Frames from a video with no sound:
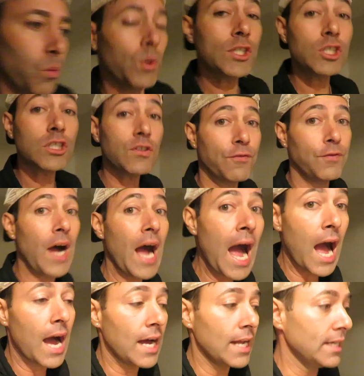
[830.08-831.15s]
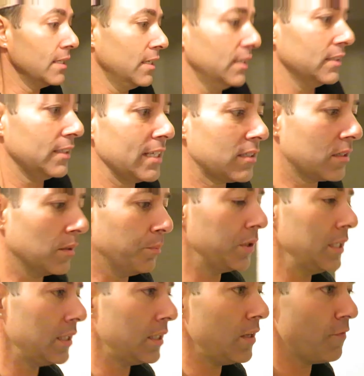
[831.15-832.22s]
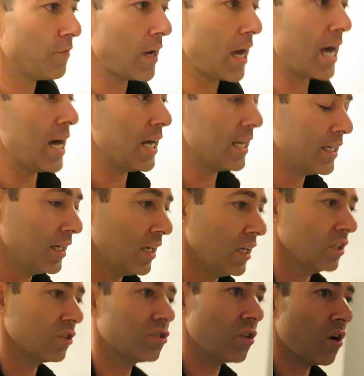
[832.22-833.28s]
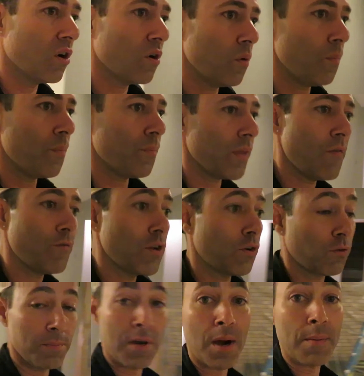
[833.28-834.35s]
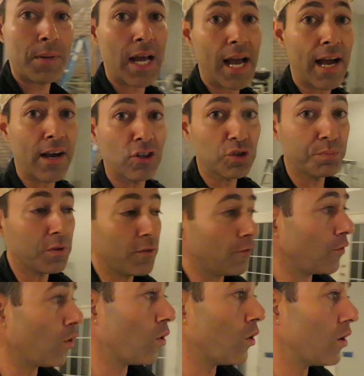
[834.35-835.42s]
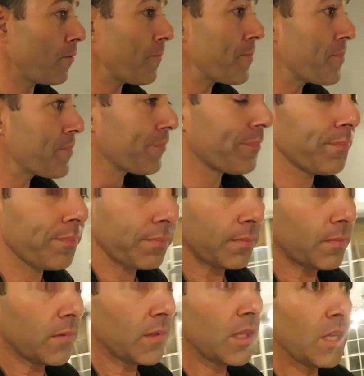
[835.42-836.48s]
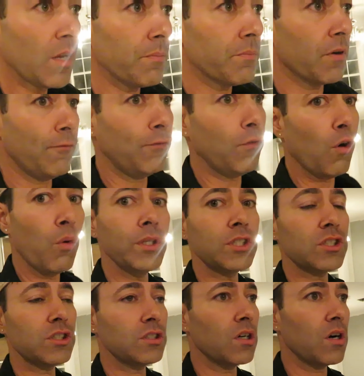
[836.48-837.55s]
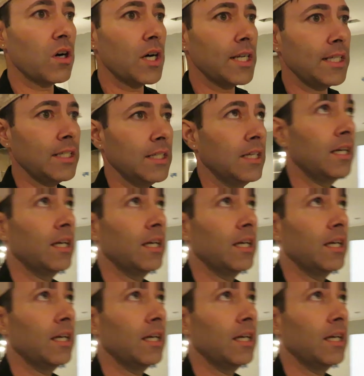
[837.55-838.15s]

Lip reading: which is fine. That's completely fine. So if you remember the house before we started,